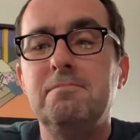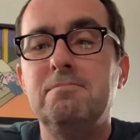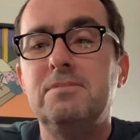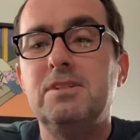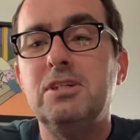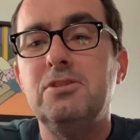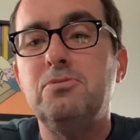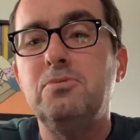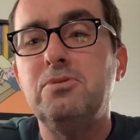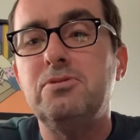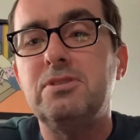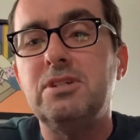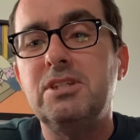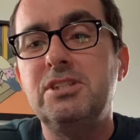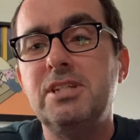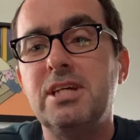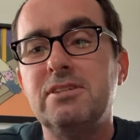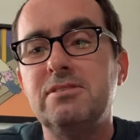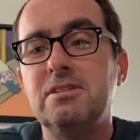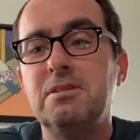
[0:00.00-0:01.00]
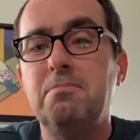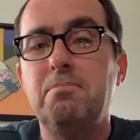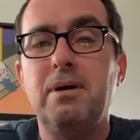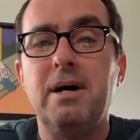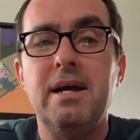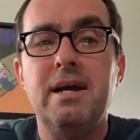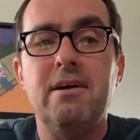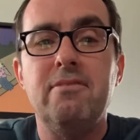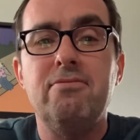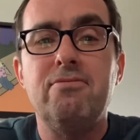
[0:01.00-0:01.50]
This was suggested
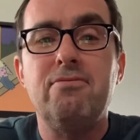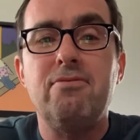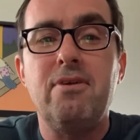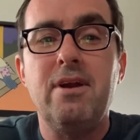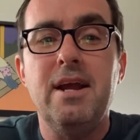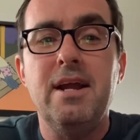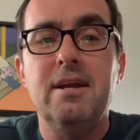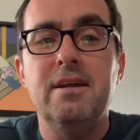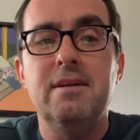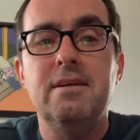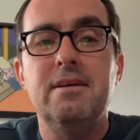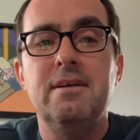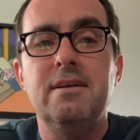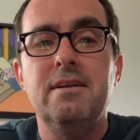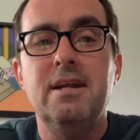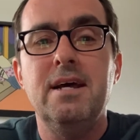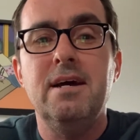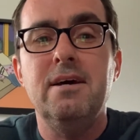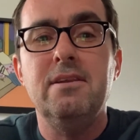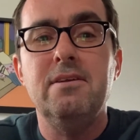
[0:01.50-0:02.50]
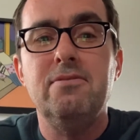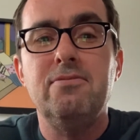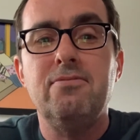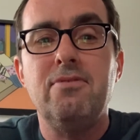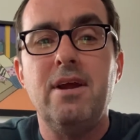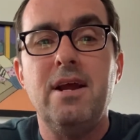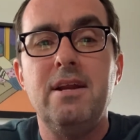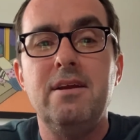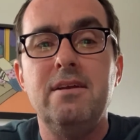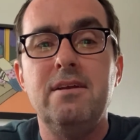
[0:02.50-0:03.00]
by a friend. Now, the
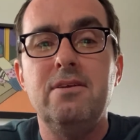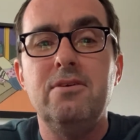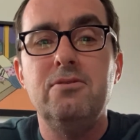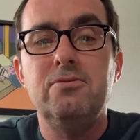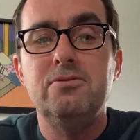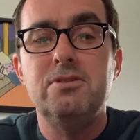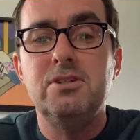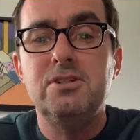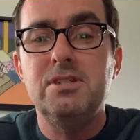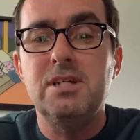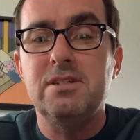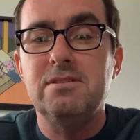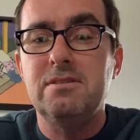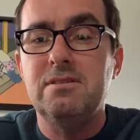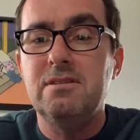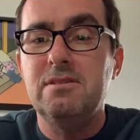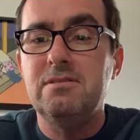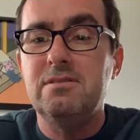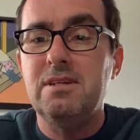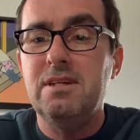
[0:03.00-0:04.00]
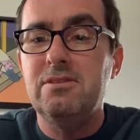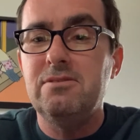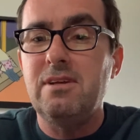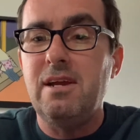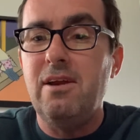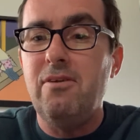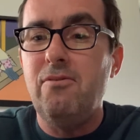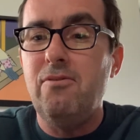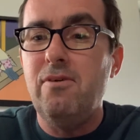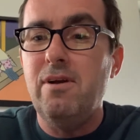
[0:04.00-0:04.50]
friend who suggested this is
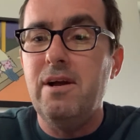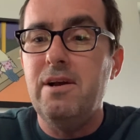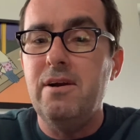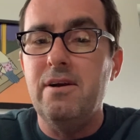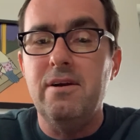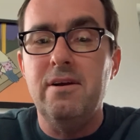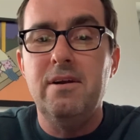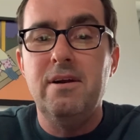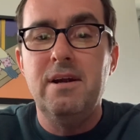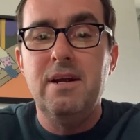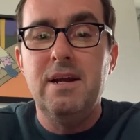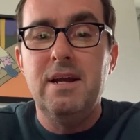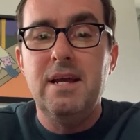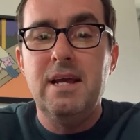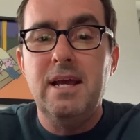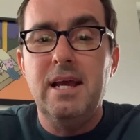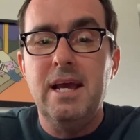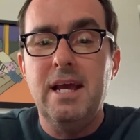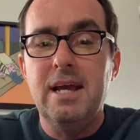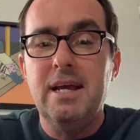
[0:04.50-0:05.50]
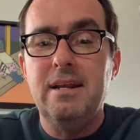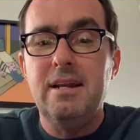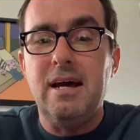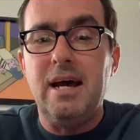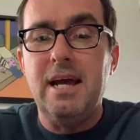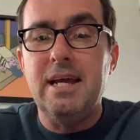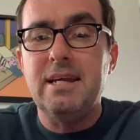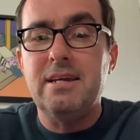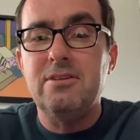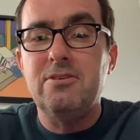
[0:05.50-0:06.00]
a runner, and
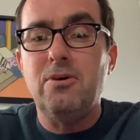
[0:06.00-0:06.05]
I could